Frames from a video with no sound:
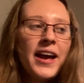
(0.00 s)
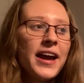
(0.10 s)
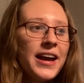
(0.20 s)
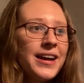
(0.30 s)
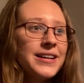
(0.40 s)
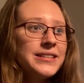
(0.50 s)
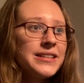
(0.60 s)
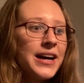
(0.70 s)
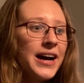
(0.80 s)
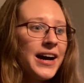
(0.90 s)

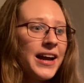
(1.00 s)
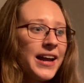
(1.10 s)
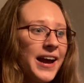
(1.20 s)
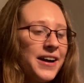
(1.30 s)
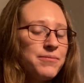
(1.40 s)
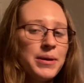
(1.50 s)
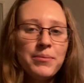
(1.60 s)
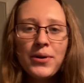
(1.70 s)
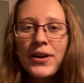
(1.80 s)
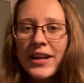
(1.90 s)
and I have been
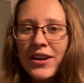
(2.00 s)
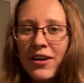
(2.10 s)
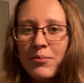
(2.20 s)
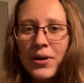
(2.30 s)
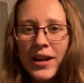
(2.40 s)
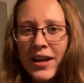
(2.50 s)
putting it off